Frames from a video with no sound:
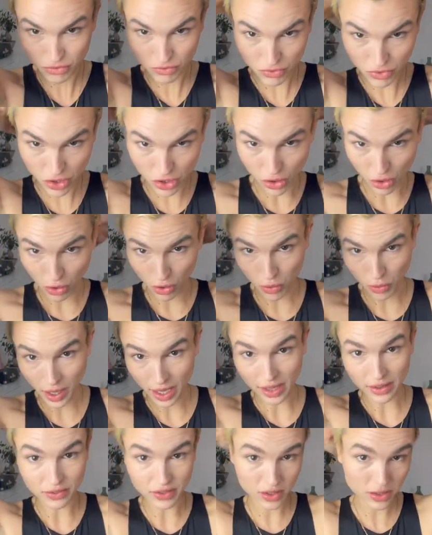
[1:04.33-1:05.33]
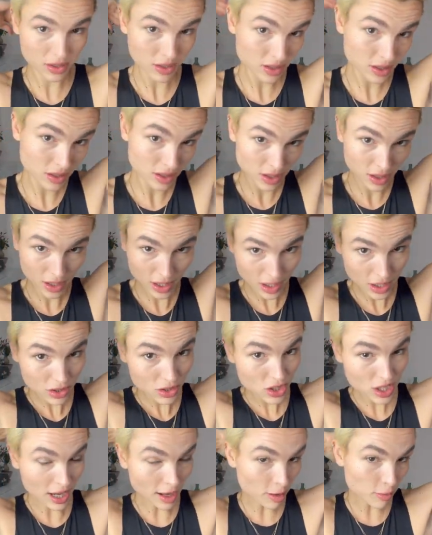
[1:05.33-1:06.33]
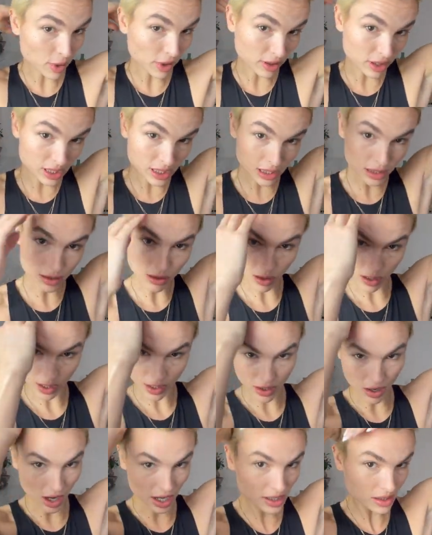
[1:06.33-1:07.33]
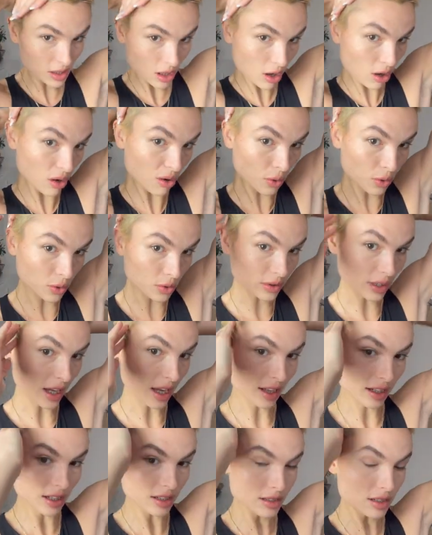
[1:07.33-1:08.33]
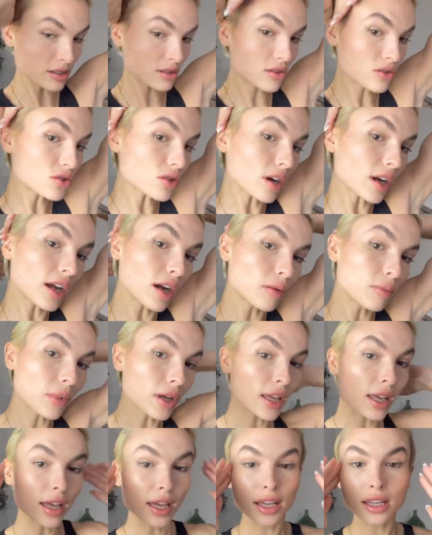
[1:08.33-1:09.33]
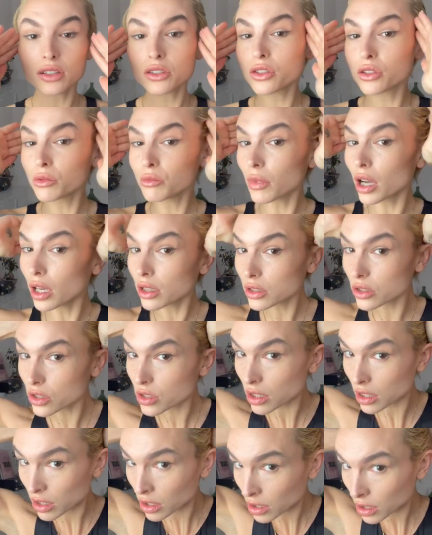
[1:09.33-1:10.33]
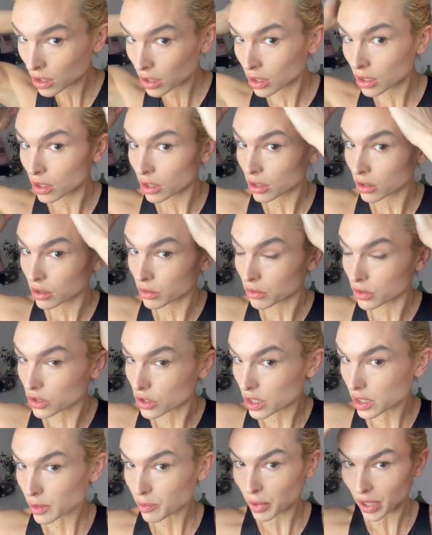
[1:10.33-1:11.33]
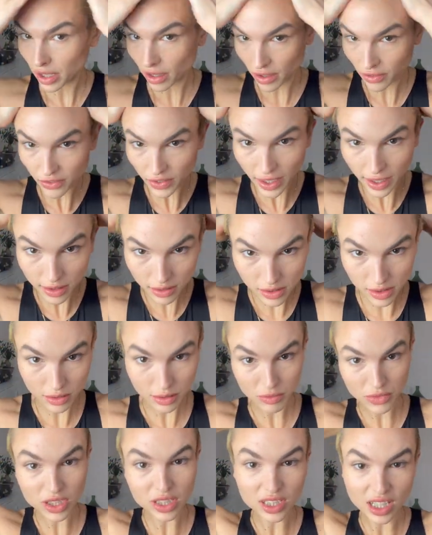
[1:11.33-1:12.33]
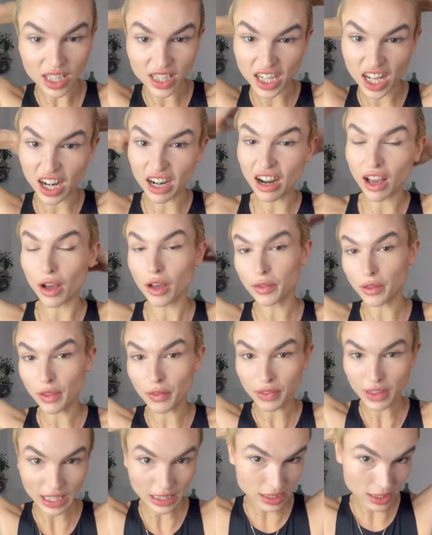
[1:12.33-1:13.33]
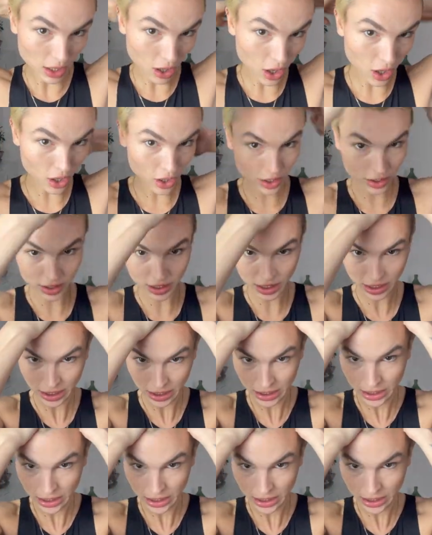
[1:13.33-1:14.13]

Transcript: Shockwaves gel because it's got a nice hold and it doesn't dry out my hair too much, which is perfect. So I'm just gonna lather this on.